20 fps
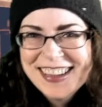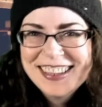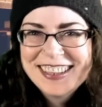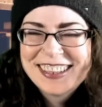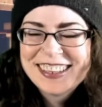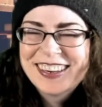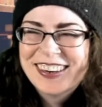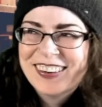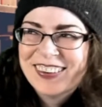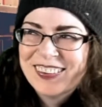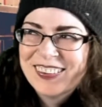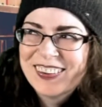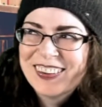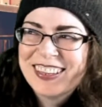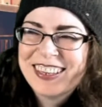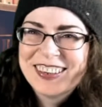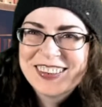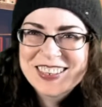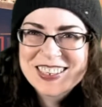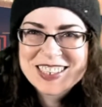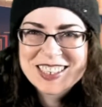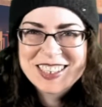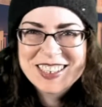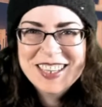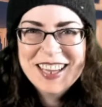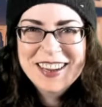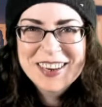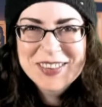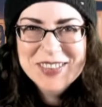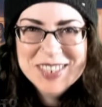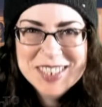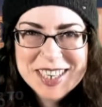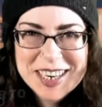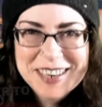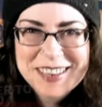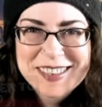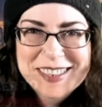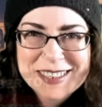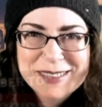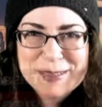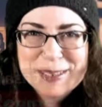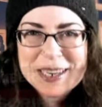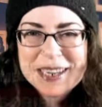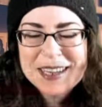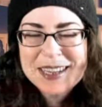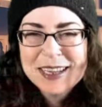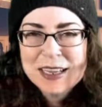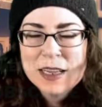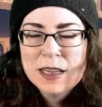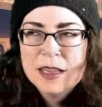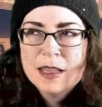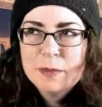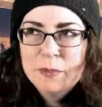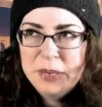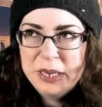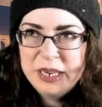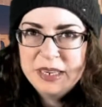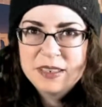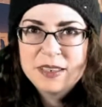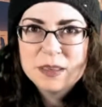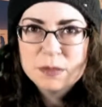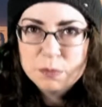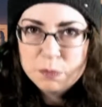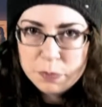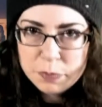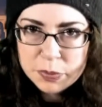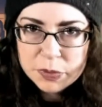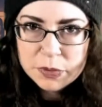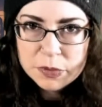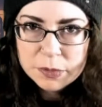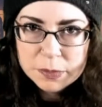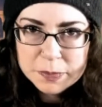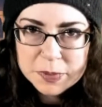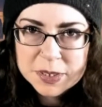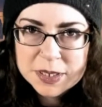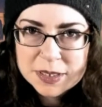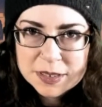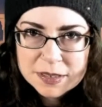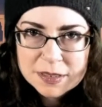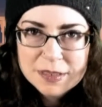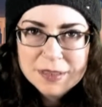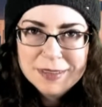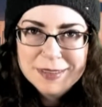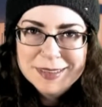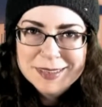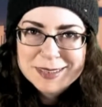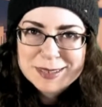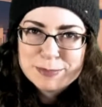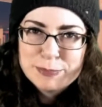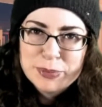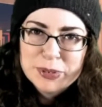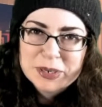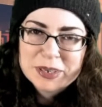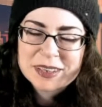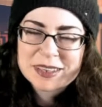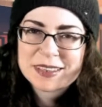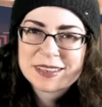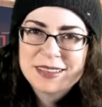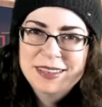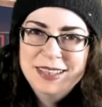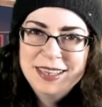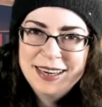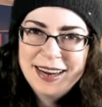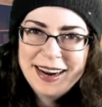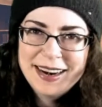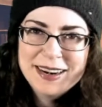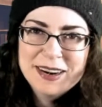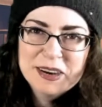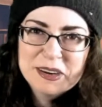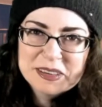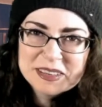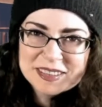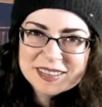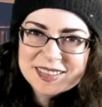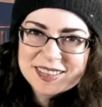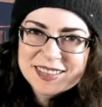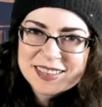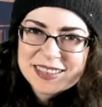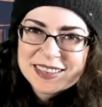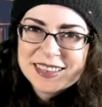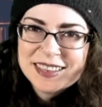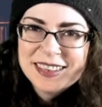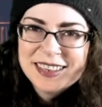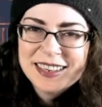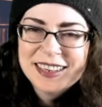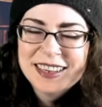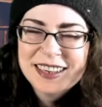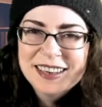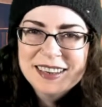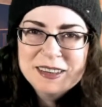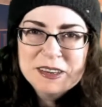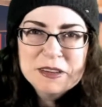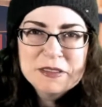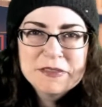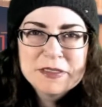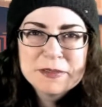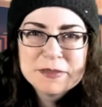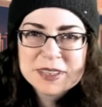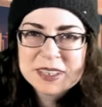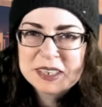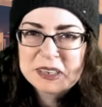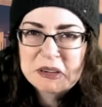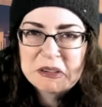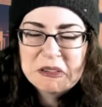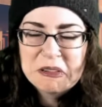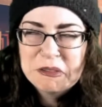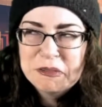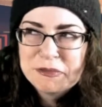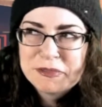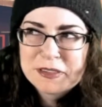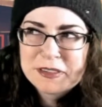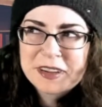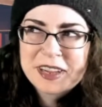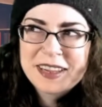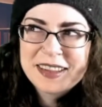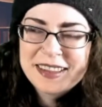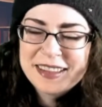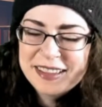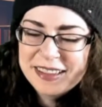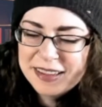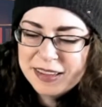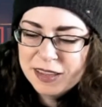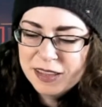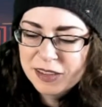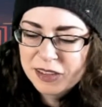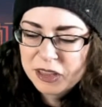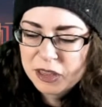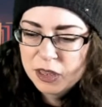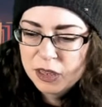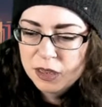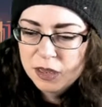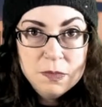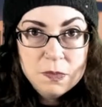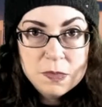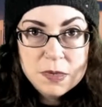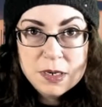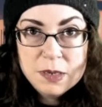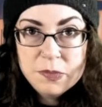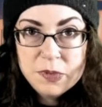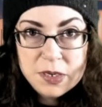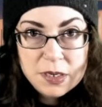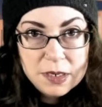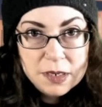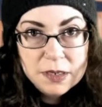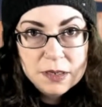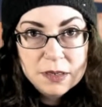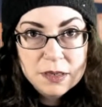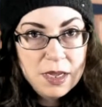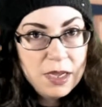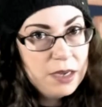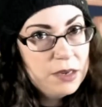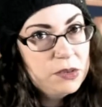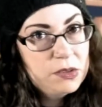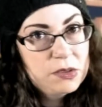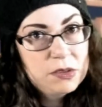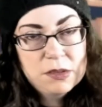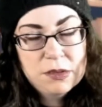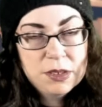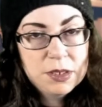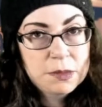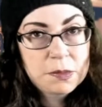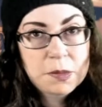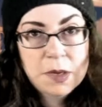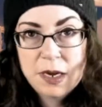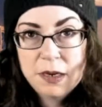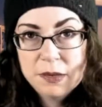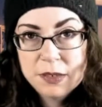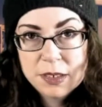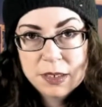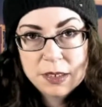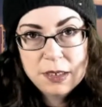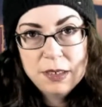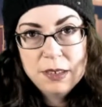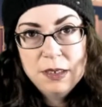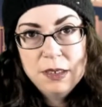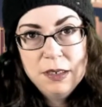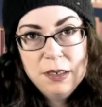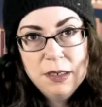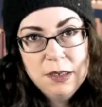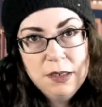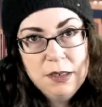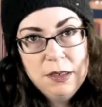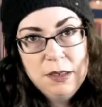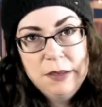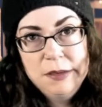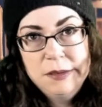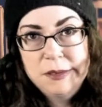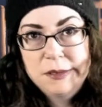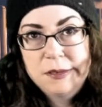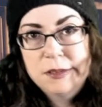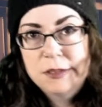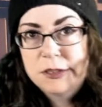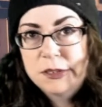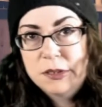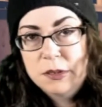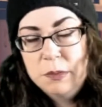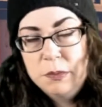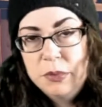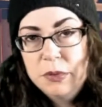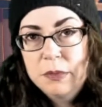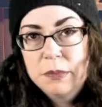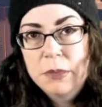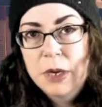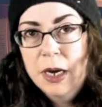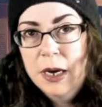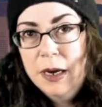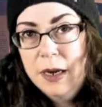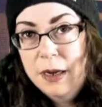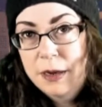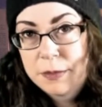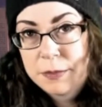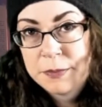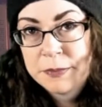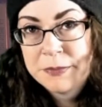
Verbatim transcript: There was a lot of attention paid to boobs in this book that I noticed. I don't know if it was like overkill. Maybe Andrzej Sapkowski is just a boob guy.